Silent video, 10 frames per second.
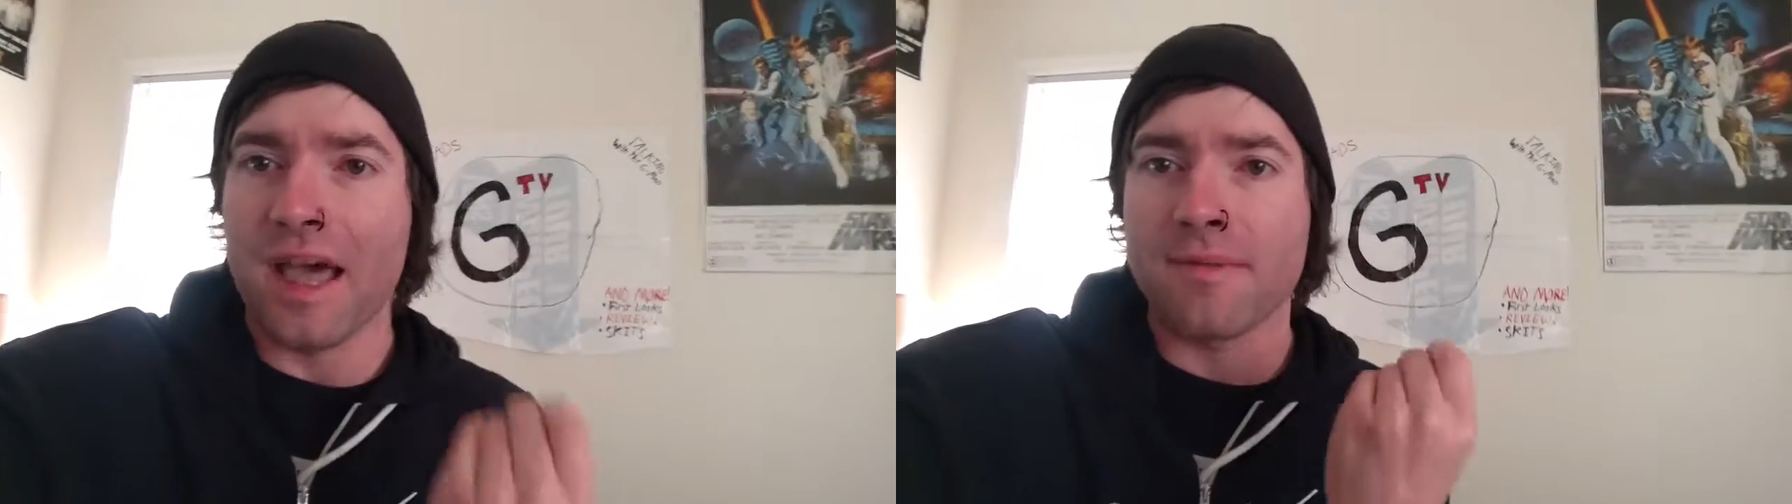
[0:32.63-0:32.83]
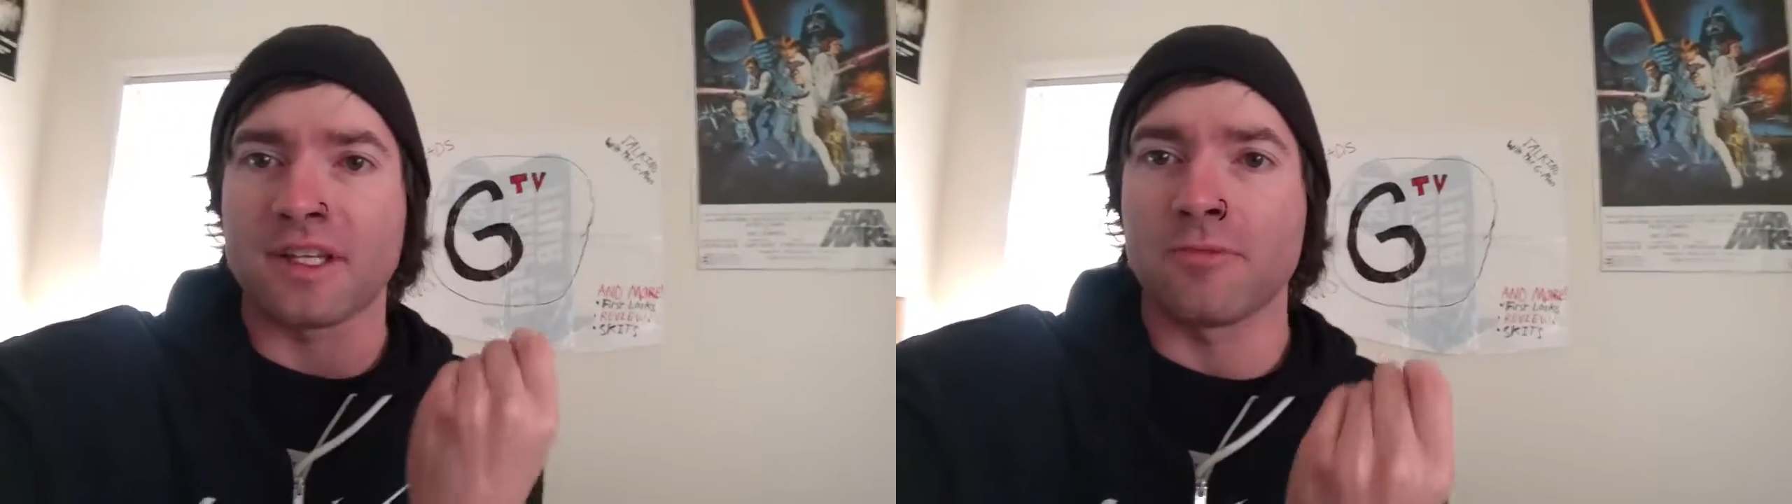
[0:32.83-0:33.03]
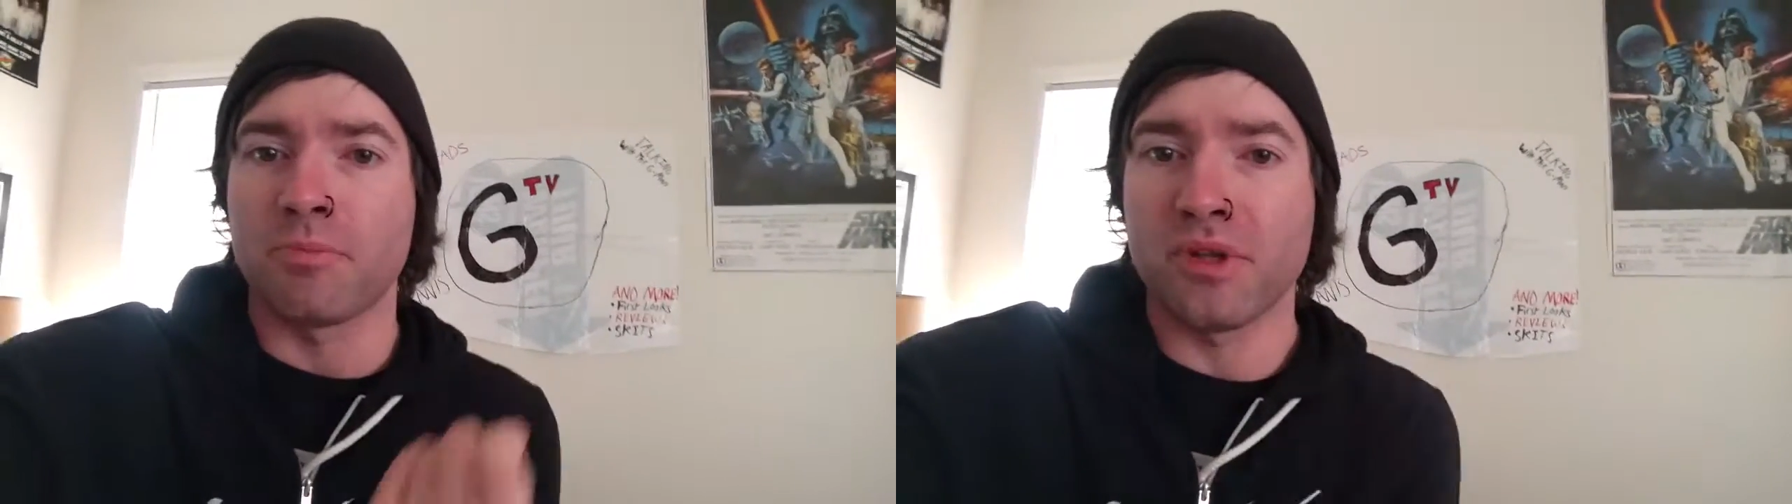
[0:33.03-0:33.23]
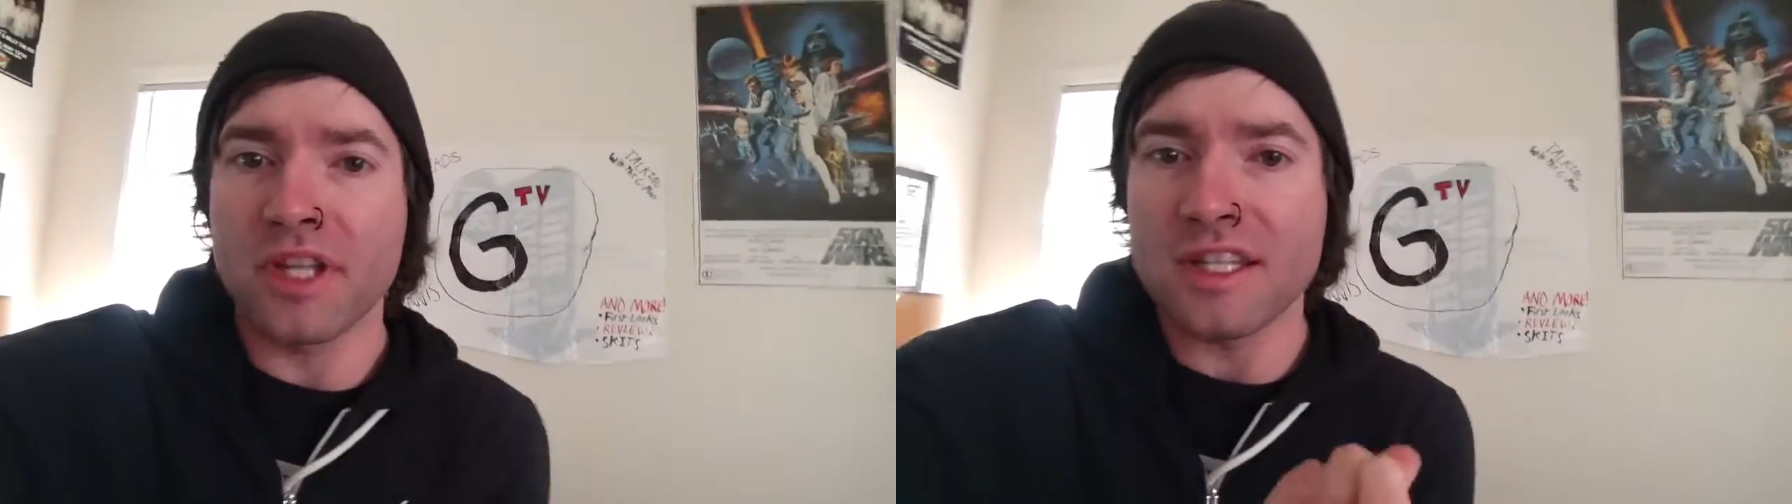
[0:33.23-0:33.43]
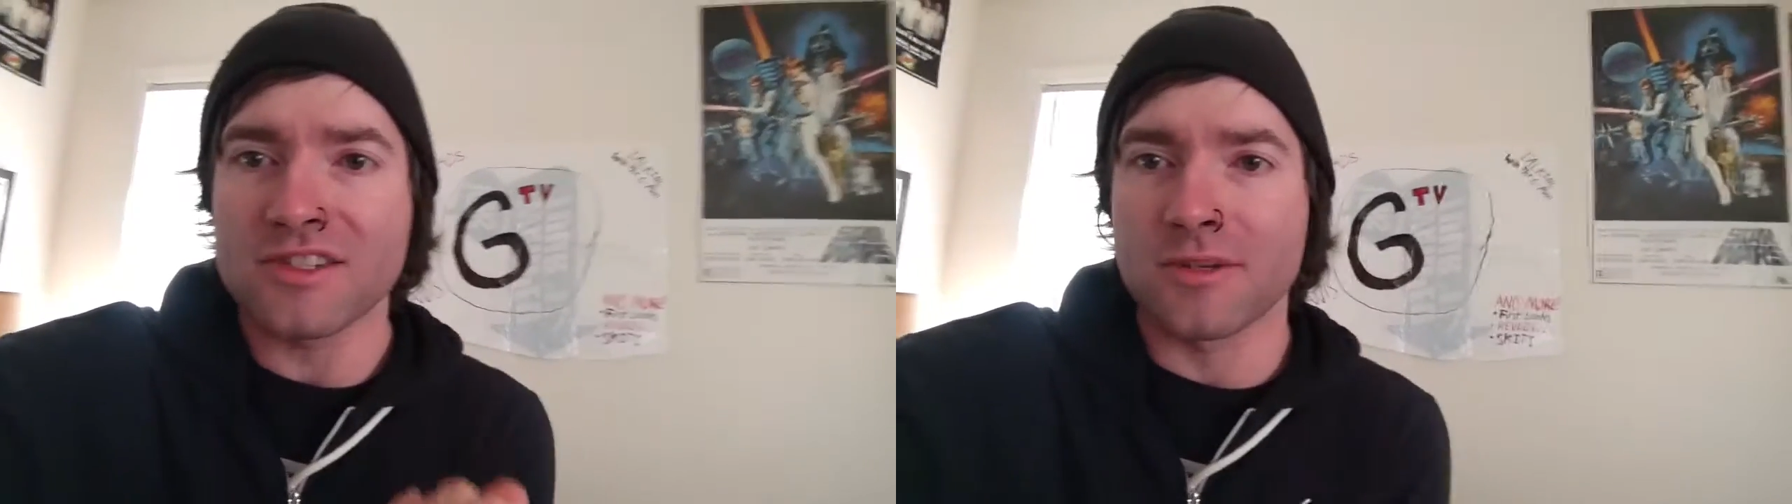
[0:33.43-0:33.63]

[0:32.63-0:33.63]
I'm in complete